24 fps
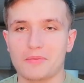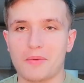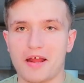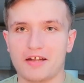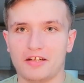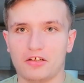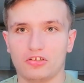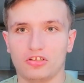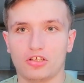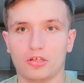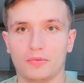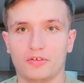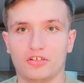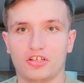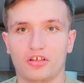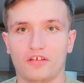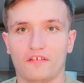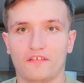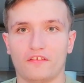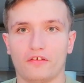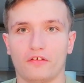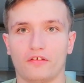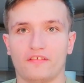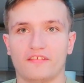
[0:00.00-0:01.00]
now I don't normally do
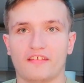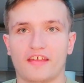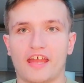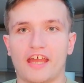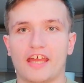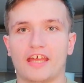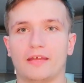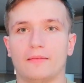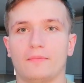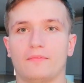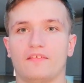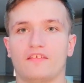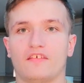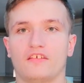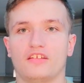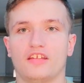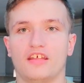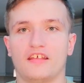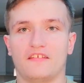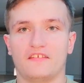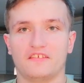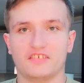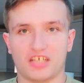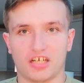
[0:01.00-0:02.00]
story times on
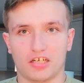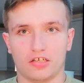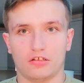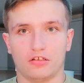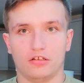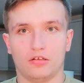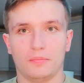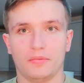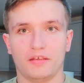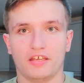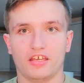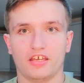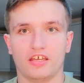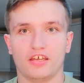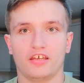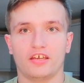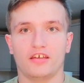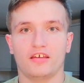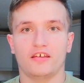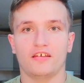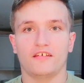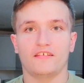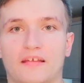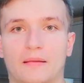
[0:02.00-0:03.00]
this channel
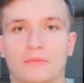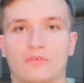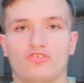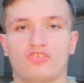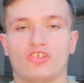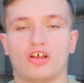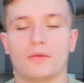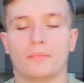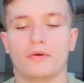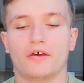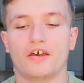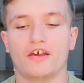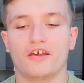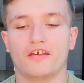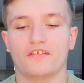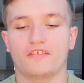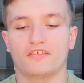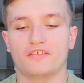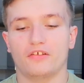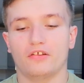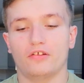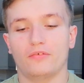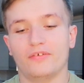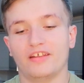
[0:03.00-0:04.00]
because I'm just not a
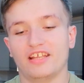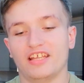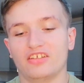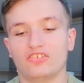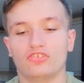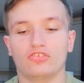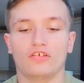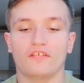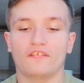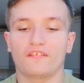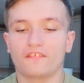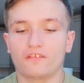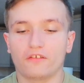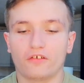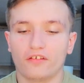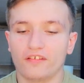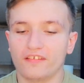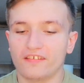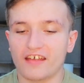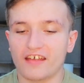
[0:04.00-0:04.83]
person who really does story